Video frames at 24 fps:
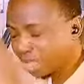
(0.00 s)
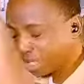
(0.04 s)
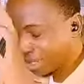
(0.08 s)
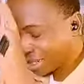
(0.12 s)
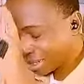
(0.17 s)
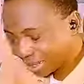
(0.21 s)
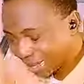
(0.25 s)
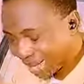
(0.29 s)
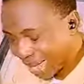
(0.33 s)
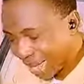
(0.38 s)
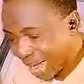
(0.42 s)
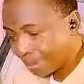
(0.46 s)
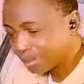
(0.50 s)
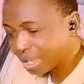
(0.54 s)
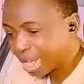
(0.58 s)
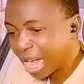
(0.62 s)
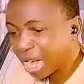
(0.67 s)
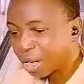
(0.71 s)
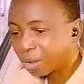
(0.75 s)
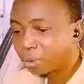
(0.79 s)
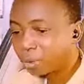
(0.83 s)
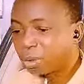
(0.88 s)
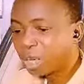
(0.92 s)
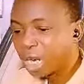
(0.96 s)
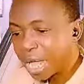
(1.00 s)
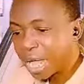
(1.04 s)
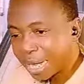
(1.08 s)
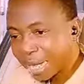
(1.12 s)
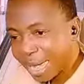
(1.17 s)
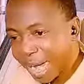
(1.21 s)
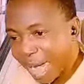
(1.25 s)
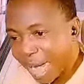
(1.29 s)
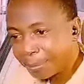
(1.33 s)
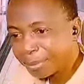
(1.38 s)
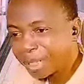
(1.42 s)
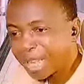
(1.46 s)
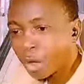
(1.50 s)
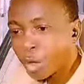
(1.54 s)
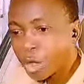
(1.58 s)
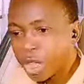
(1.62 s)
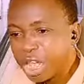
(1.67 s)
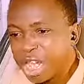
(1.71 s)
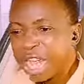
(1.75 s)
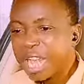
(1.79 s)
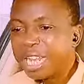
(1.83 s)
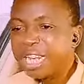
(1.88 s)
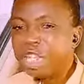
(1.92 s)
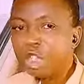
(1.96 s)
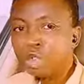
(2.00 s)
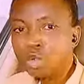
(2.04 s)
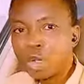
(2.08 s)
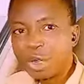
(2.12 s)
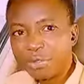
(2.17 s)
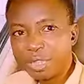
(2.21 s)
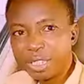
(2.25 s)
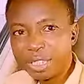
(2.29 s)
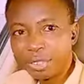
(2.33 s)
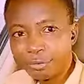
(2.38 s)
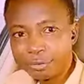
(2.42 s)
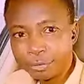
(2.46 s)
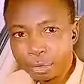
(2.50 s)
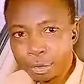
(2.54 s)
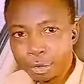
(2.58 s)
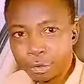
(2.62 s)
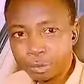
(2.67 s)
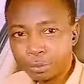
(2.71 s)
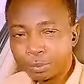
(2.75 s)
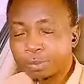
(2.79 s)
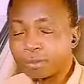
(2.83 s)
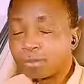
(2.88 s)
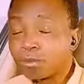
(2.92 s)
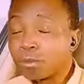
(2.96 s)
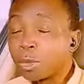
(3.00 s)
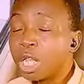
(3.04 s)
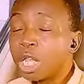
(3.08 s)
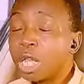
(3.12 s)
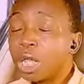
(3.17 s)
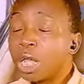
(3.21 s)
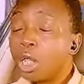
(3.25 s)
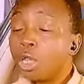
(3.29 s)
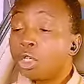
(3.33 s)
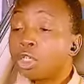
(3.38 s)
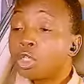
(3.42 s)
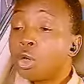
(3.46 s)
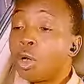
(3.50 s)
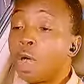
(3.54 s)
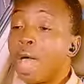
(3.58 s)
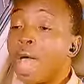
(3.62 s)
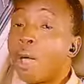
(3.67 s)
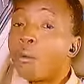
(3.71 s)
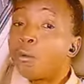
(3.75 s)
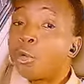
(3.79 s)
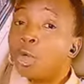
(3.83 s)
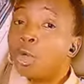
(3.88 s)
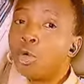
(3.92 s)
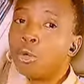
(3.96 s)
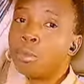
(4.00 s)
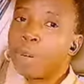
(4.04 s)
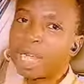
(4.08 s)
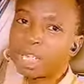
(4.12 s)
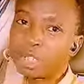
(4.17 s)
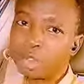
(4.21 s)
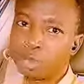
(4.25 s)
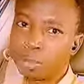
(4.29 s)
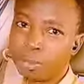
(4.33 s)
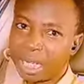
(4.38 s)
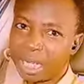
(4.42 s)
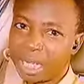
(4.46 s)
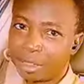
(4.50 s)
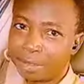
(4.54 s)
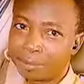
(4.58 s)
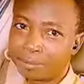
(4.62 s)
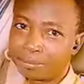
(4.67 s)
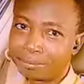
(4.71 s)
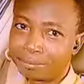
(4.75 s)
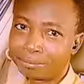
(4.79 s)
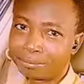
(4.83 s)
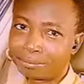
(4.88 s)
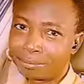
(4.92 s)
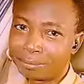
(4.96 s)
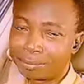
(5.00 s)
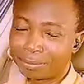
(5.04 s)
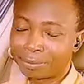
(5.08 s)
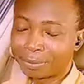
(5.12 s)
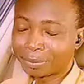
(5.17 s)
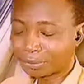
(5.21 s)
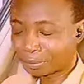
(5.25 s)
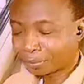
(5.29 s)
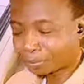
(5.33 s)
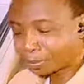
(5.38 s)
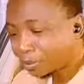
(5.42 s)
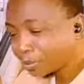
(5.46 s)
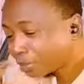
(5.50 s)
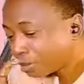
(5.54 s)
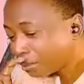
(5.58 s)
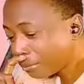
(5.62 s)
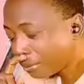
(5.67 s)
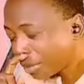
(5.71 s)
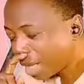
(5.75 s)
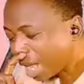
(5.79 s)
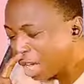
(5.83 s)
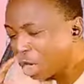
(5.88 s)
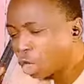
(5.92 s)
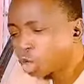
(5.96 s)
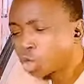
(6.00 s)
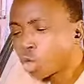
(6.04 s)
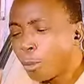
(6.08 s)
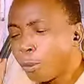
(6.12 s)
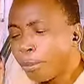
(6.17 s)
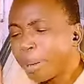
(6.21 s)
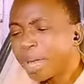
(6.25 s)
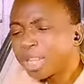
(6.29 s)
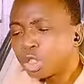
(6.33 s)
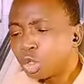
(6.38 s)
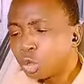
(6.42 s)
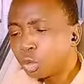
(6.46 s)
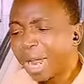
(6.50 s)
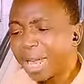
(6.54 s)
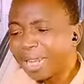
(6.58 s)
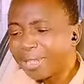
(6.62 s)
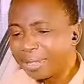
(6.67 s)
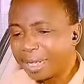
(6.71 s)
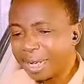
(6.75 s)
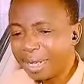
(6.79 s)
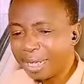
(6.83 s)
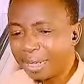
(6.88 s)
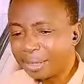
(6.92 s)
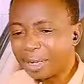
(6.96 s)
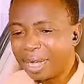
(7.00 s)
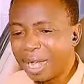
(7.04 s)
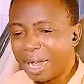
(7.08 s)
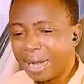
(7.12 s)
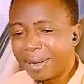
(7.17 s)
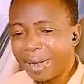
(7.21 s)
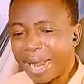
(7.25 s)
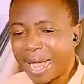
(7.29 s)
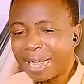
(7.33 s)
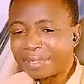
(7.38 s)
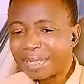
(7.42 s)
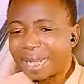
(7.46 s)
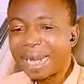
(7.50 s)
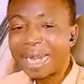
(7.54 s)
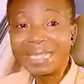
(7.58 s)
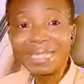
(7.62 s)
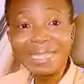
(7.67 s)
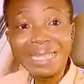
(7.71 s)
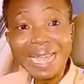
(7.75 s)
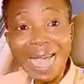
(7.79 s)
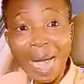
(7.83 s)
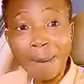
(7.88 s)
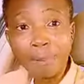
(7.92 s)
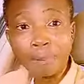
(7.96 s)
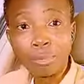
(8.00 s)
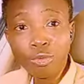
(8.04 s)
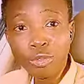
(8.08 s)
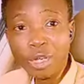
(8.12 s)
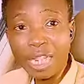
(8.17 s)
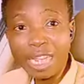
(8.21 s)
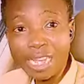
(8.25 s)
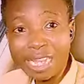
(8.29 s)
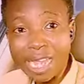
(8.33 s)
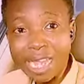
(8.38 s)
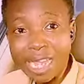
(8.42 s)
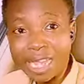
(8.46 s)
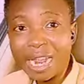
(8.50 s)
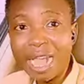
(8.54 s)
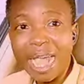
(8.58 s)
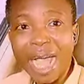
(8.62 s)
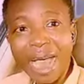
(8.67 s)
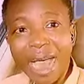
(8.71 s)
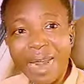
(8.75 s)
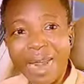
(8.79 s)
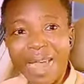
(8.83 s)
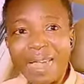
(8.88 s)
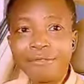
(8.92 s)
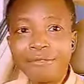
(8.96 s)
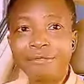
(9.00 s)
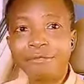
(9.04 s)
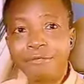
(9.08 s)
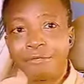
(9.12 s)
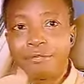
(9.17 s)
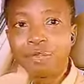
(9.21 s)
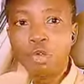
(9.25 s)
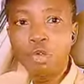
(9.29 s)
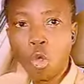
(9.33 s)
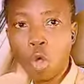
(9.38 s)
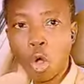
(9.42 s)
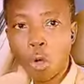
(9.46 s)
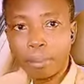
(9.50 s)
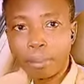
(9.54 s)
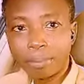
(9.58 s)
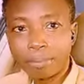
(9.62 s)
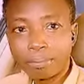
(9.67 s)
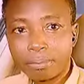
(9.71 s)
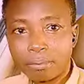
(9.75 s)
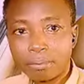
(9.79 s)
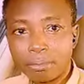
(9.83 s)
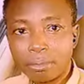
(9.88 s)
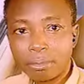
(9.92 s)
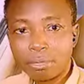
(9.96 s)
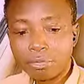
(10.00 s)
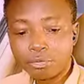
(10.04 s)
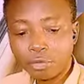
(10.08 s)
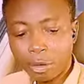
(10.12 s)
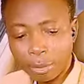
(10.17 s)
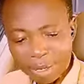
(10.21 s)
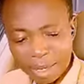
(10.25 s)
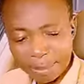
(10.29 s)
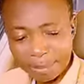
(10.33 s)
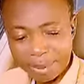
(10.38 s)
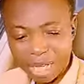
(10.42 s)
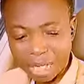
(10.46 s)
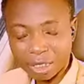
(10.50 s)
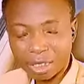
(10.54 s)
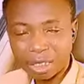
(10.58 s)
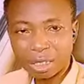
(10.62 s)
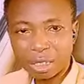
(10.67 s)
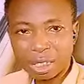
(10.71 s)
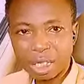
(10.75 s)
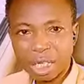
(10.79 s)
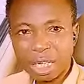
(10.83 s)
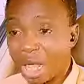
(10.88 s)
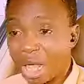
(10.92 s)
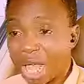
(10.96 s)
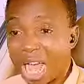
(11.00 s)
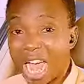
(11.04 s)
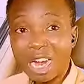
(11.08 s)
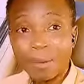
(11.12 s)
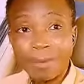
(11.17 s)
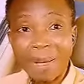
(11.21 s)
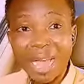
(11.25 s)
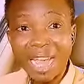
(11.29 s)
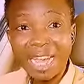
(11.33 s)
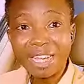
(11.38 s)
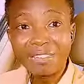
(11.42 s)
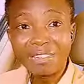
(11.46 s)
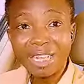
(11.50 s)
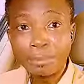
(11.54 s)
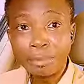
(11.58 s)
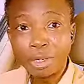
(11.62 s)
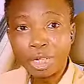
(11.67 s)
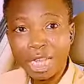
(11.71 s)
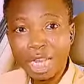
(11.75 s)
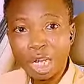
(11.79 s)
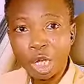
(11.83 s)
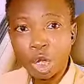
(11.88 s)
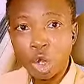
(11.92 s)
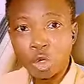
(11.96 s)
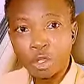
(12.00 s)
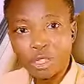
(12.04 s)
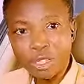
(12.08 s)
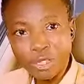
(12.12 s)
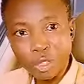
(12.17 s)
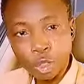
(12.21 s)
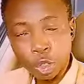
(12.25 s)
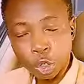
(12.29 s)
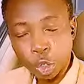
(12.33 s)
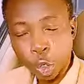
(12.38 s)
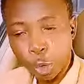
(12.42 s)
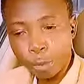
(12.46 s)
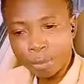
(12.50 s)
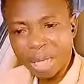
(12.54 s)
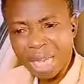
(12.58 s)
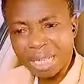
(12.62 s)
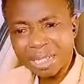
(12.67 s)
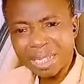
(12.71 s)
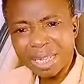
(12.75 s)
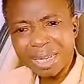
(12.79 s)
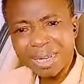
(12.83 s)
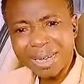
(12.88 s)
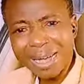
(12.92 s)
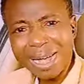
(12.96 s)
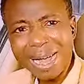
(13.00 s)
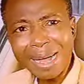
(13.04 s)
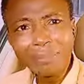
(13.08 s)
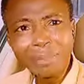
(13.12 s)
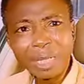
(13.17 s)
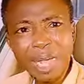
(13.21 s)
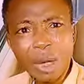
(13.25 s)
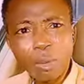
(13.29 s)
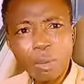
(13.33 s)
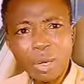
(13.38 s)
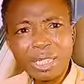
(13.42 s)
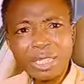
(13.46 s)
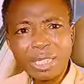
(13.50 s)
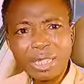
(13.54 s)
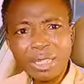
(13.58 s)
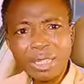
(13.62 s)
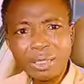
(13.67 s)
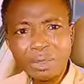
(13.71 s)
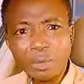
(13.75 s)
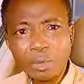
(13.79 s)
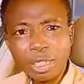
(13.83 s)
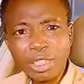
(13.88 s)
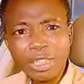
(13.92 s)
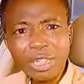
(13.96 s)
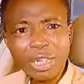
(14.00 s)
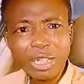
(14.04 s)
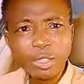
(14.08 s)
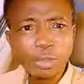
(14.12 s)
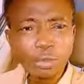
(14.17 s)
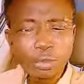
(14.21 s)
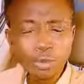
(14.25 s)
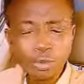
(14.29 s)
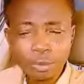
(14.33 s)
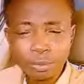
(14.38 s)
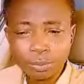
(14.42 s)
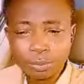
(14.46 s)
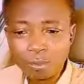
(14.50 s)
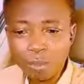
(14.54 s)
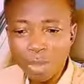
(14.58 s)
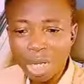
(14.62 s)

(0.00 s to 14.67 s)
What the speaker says: Calm down. Calm down. Here, they do everything for you. So I will go back to bed. There was one particular day like that it happened again, and I flew up from the bed, and my elder brother Lawson saw me. I said, calm down, waiting they do you?